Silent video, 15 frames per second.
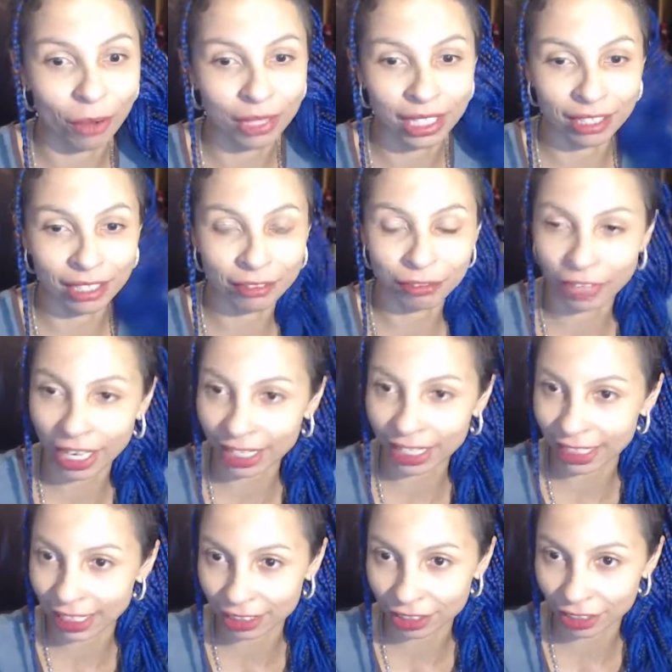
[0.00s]
we live right
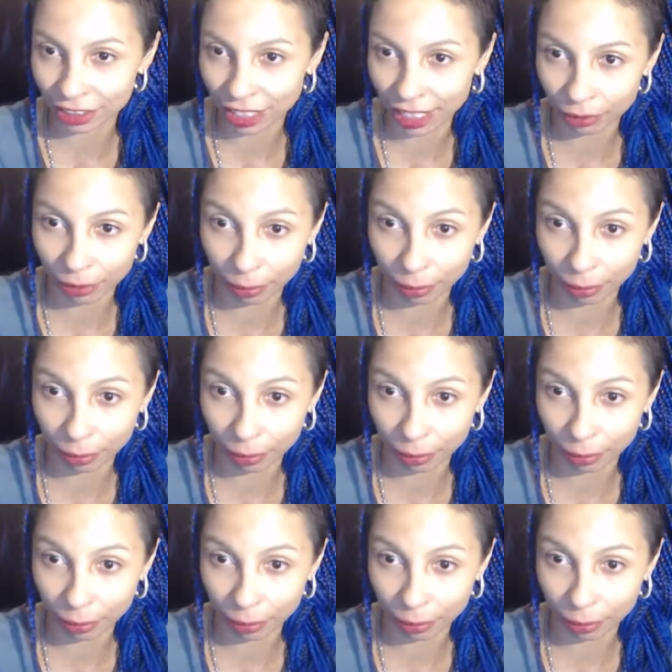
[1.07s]
next to,